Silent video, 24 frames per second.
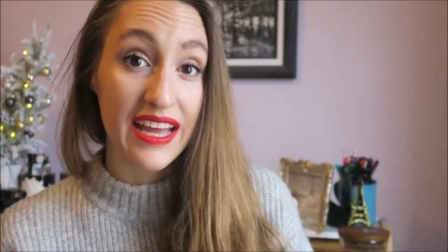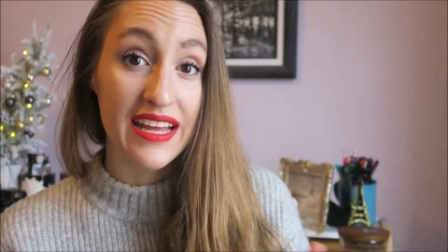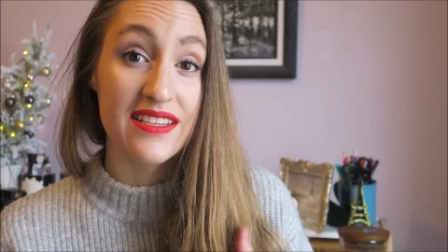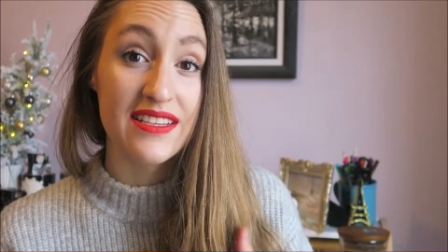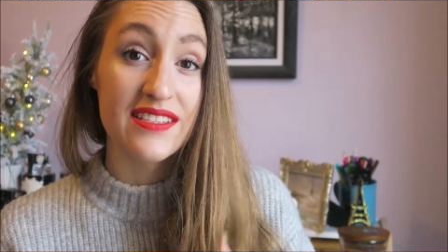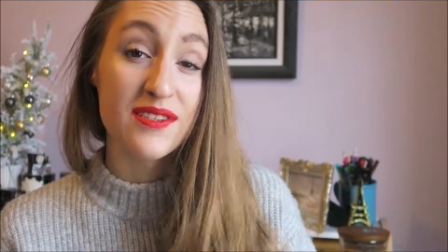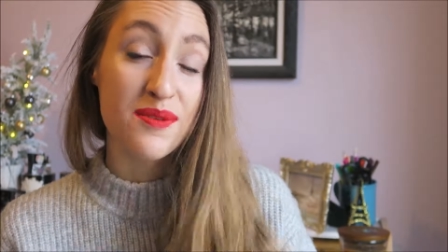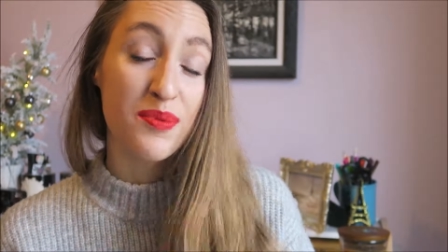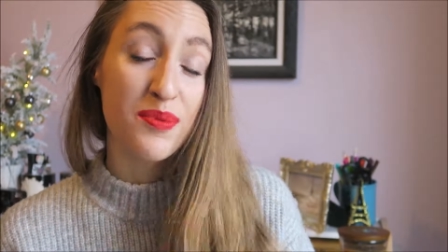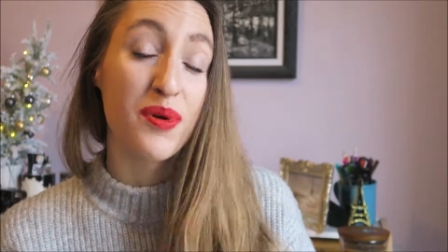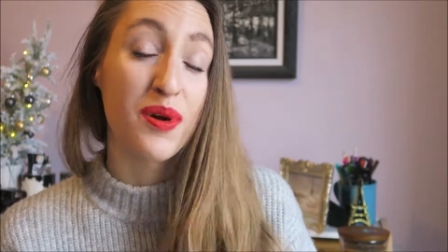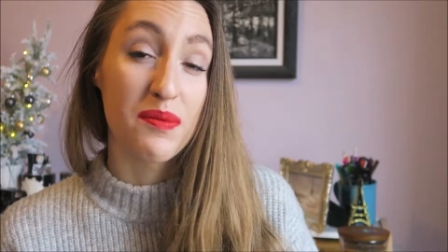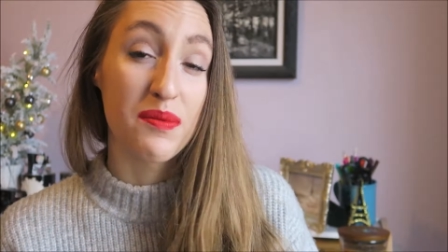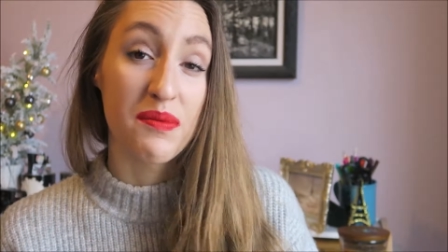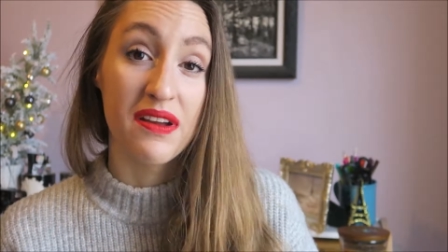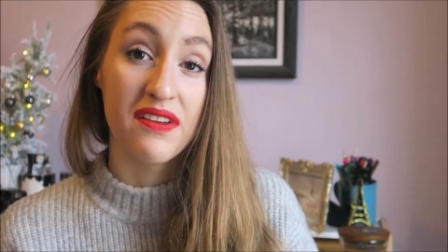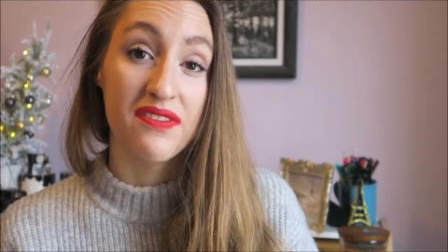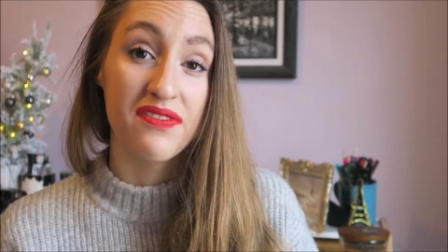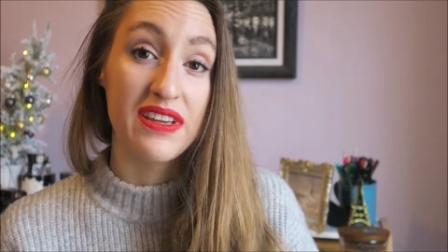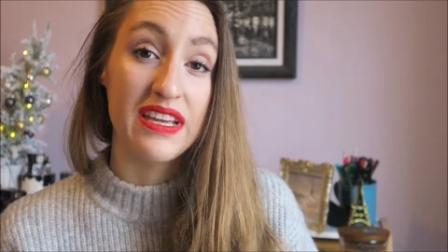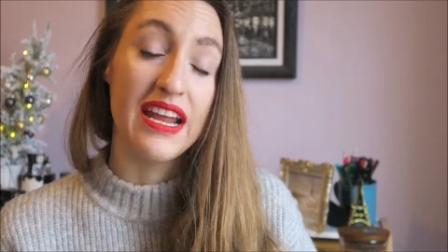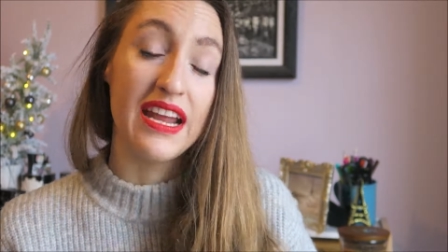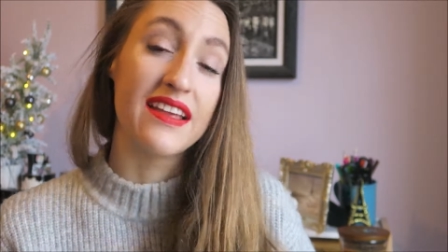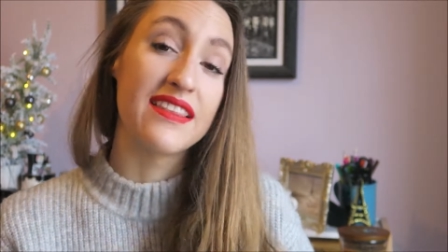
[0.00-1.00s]
and support my
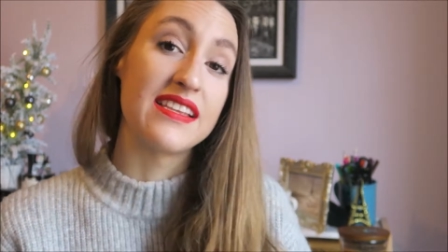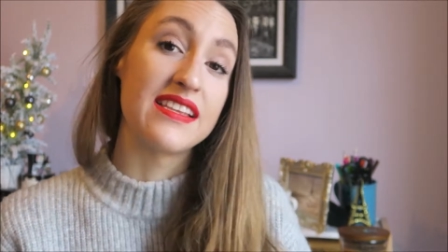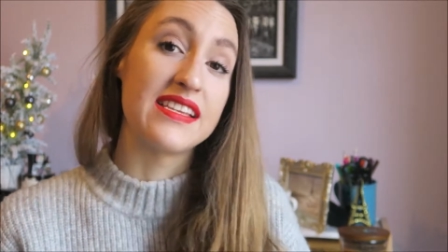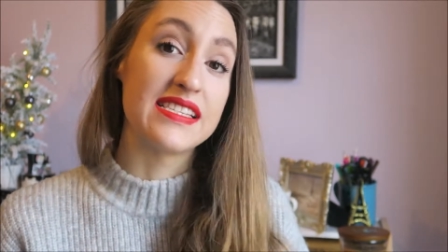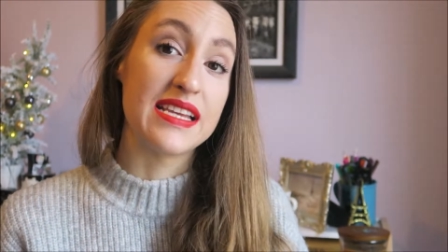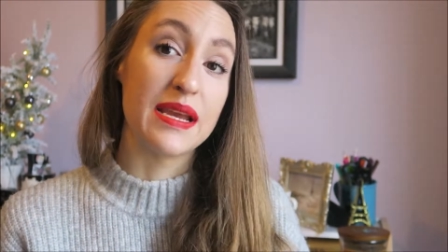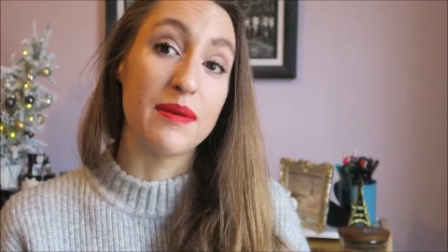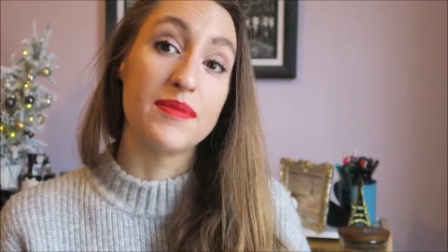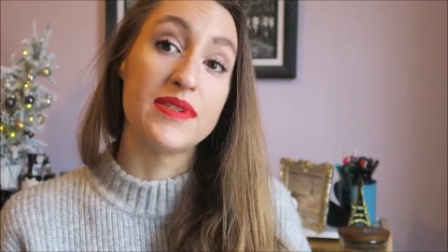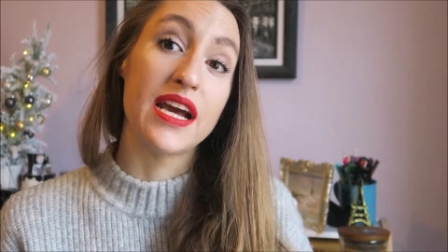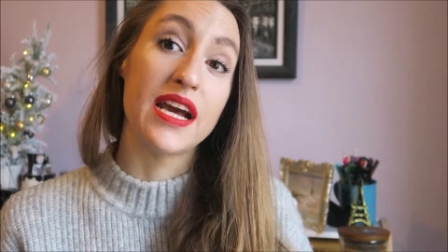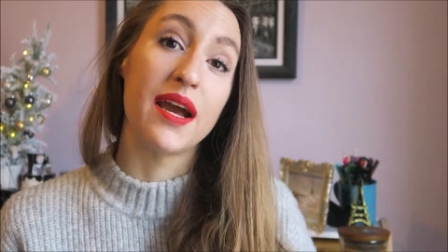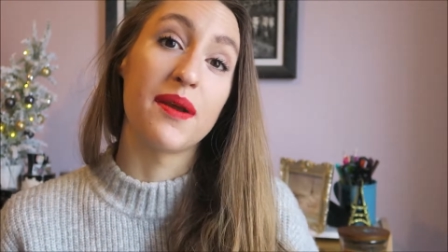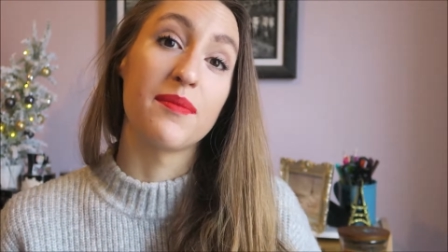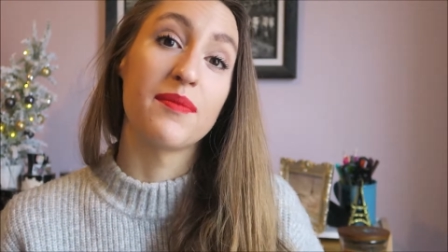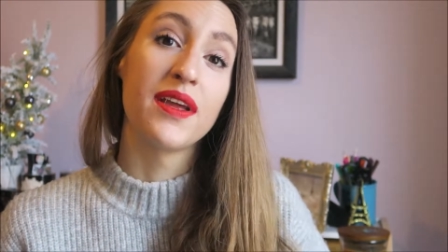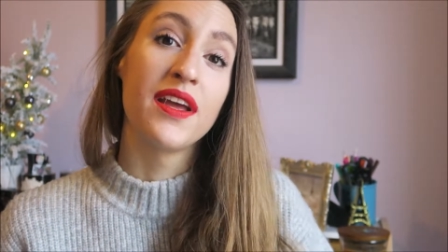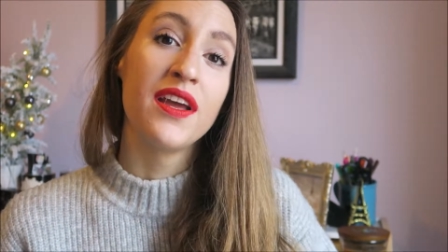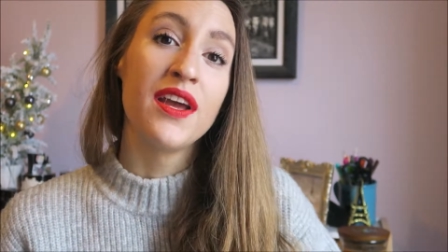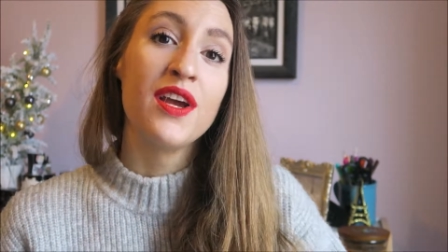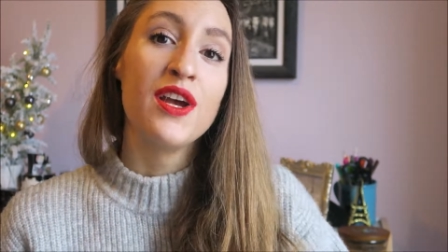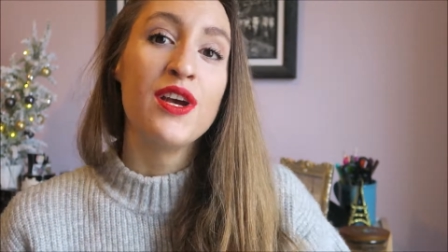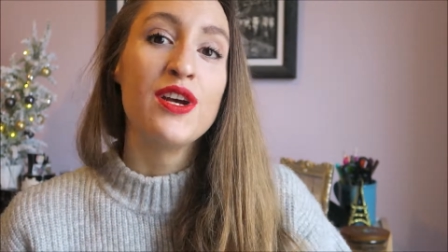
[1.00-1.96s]
feet at the same time.